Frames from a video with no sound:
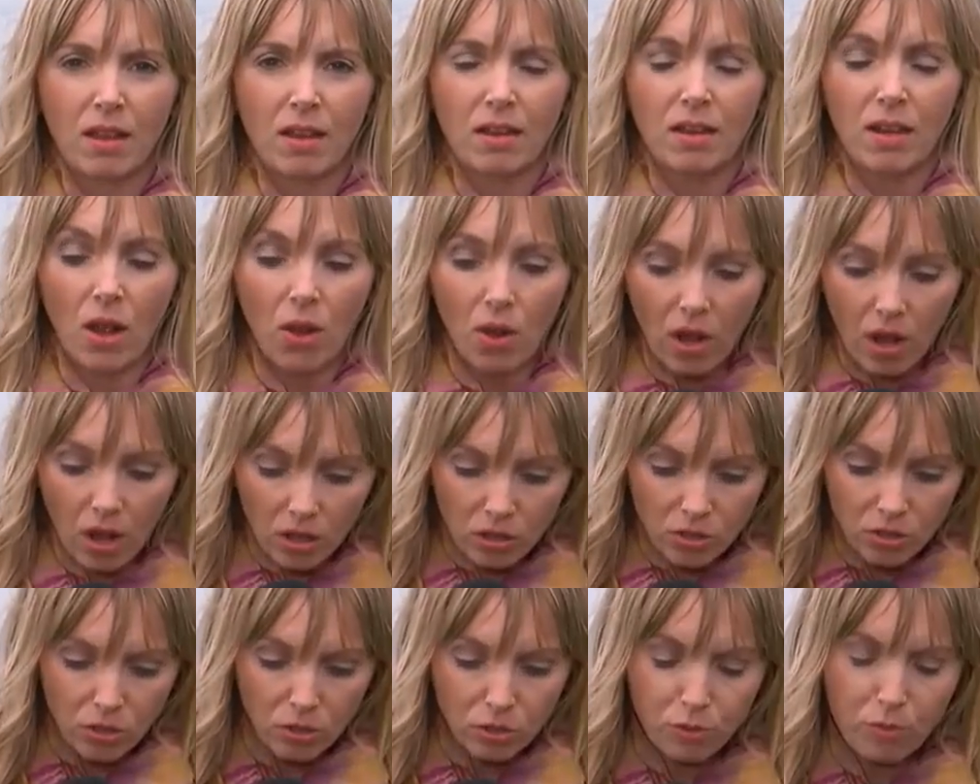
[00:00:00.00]
Now, I
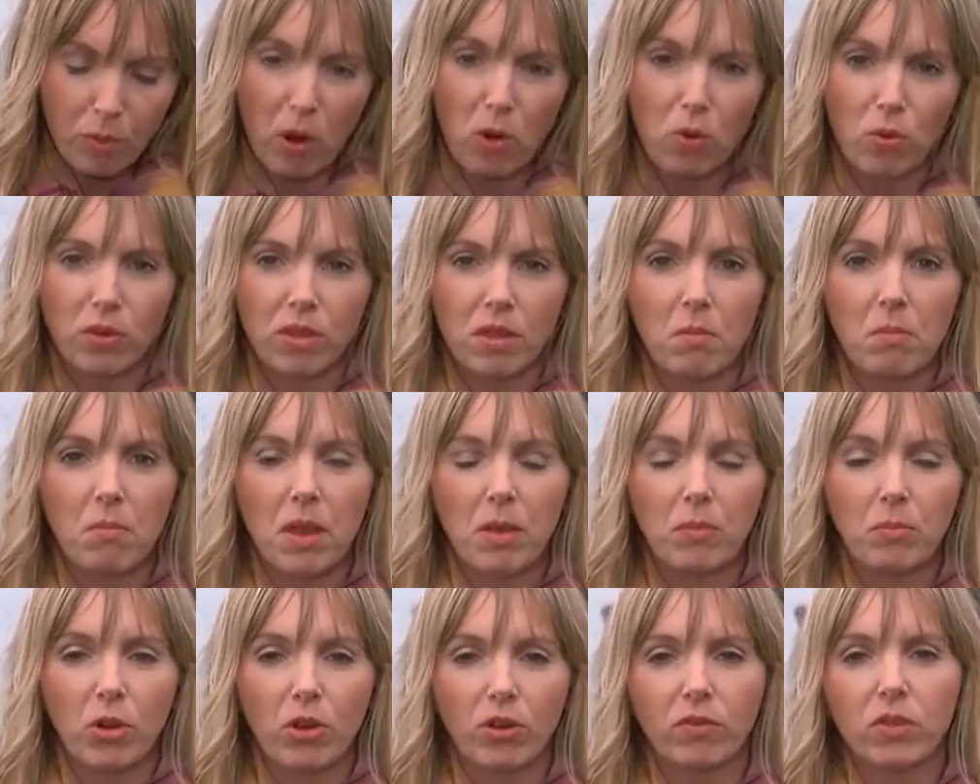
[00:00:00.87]
also spoke with a
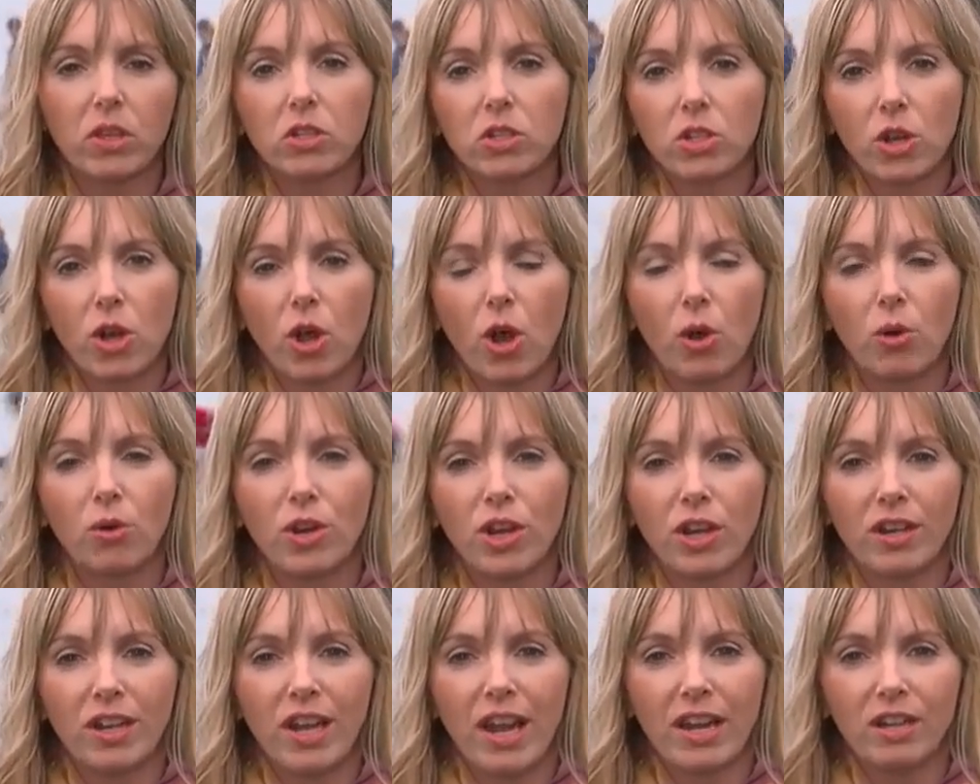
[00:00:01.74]
member of the
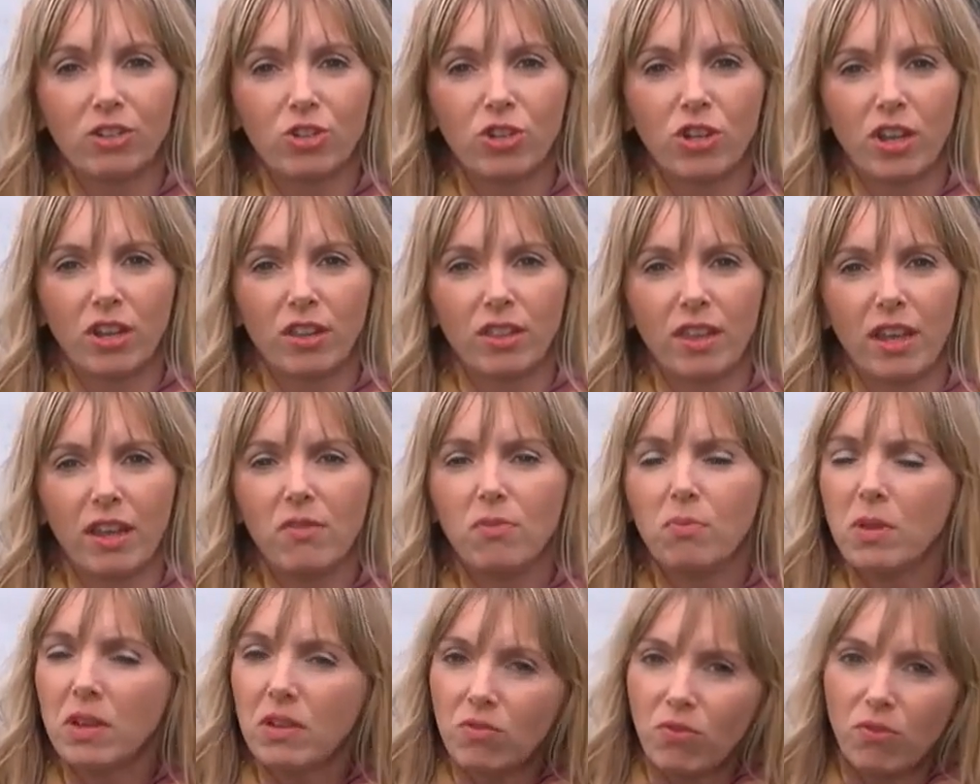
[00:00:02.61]
Dakota Nation.
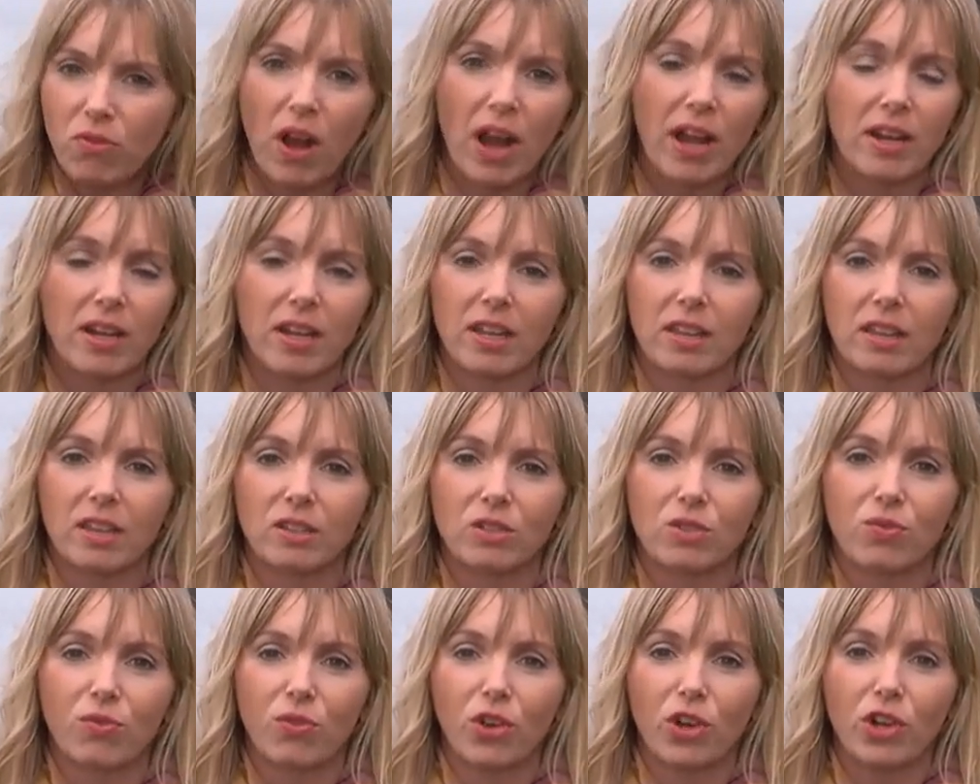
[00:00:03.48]
They've been fighting
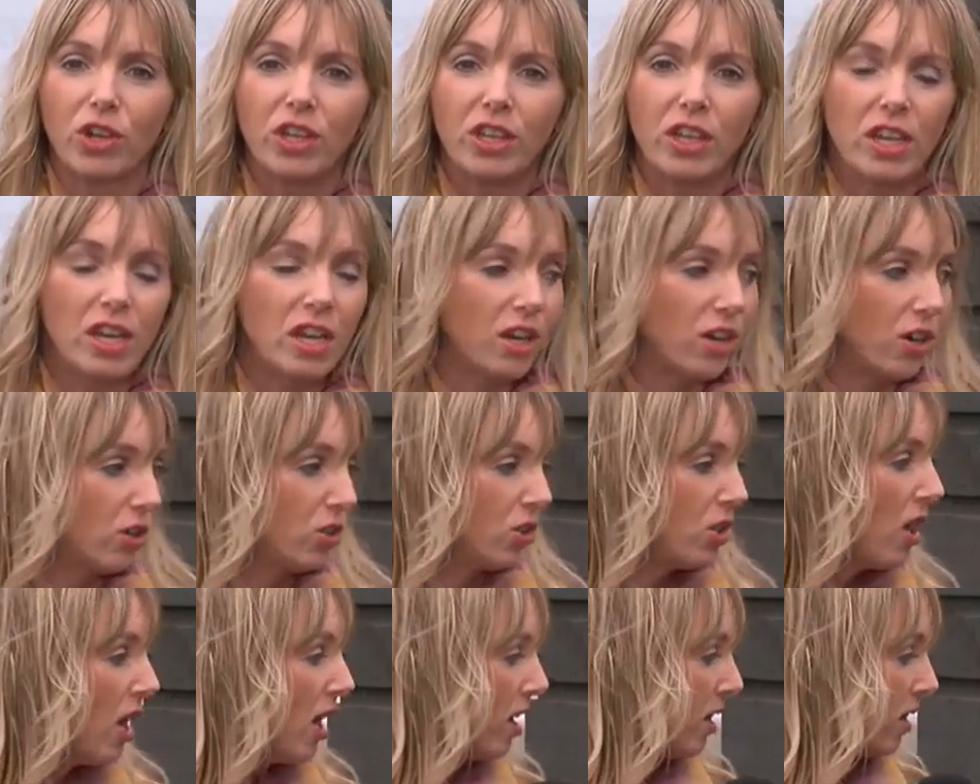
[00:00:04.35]
this for
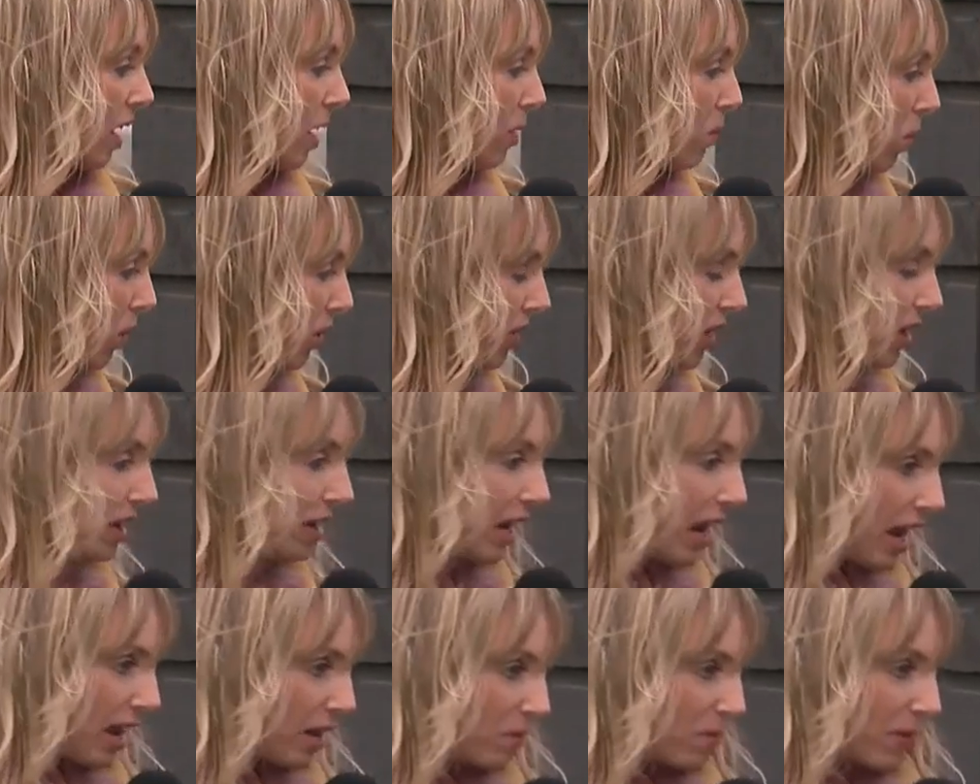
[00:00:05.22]
years. They want the
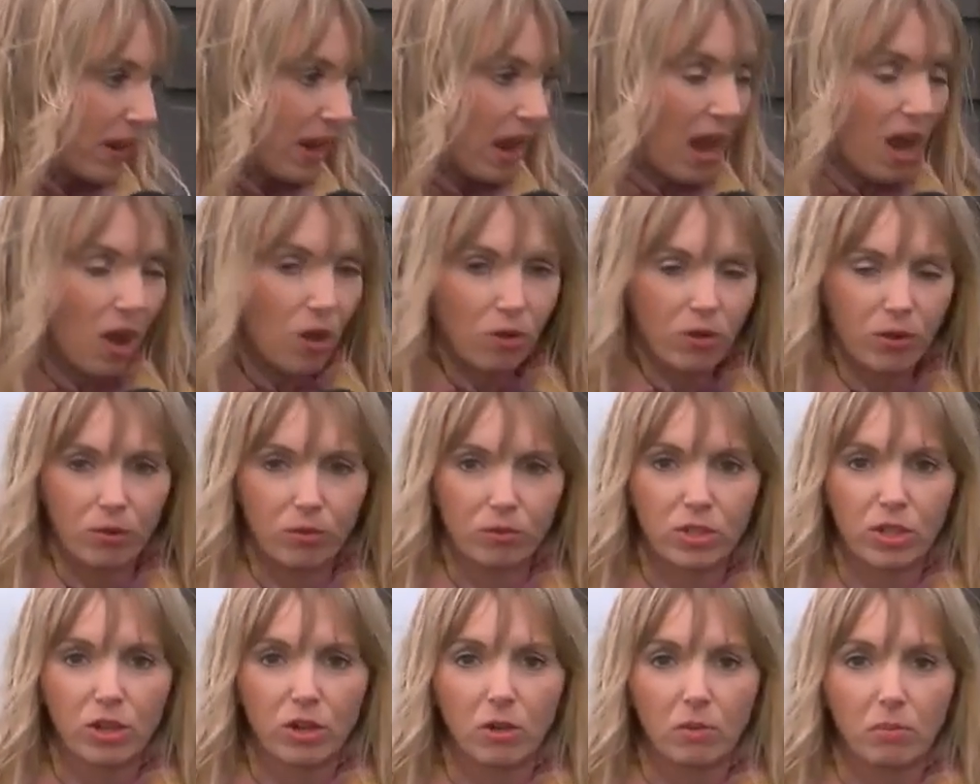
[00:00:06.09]
name
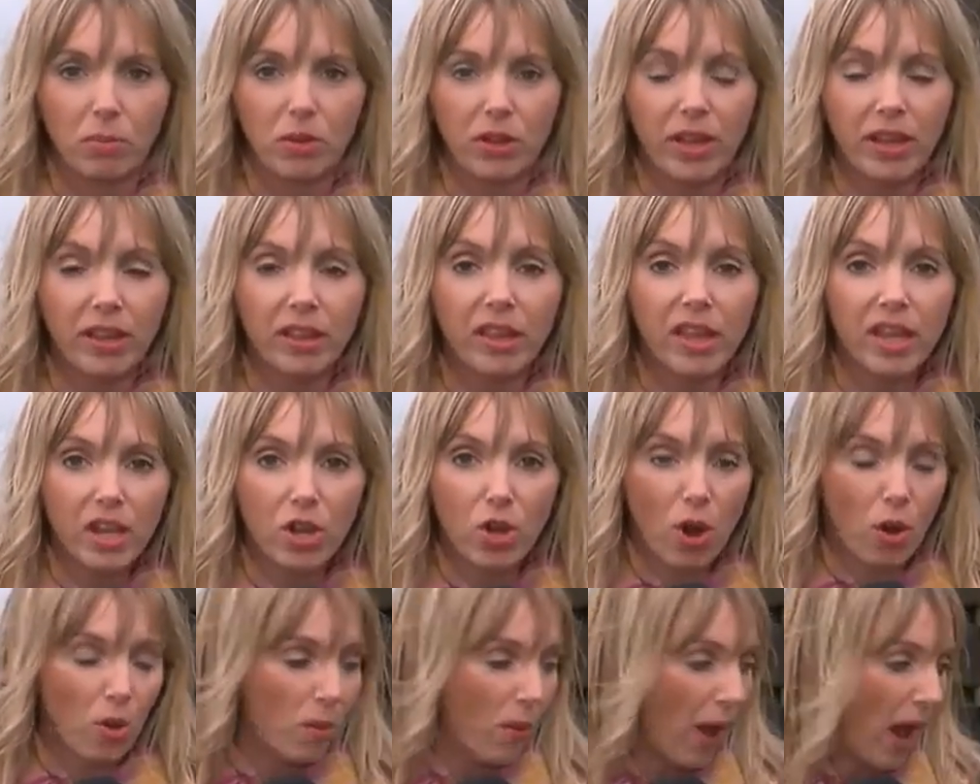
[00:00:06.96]
Calhoun to completely
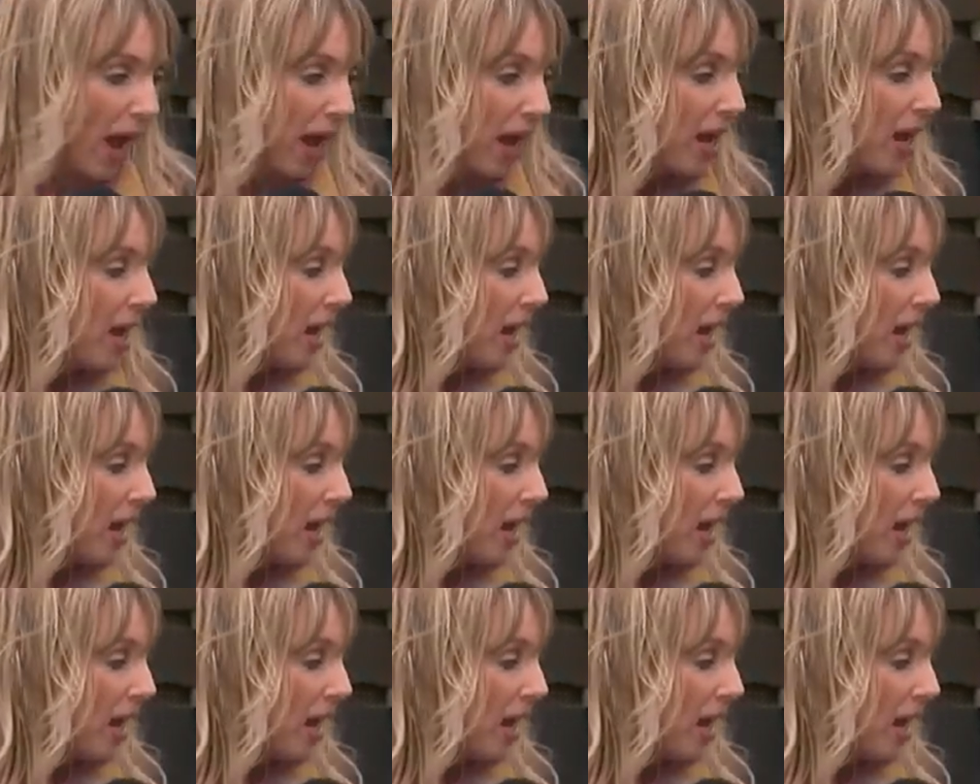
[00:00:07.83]
go away,